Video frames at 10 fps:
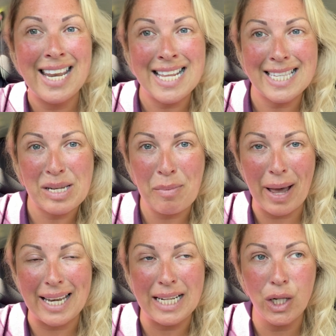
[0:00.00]
insta
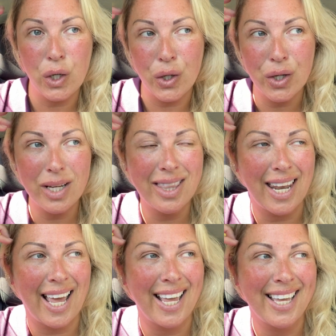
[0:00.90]
baddie look
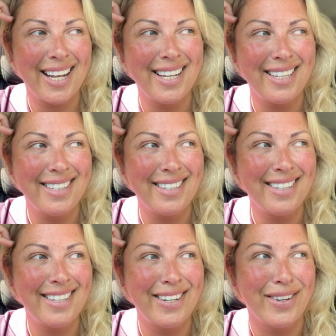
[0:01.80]
that I
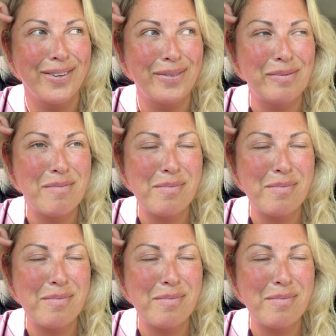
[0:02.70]
can, you know,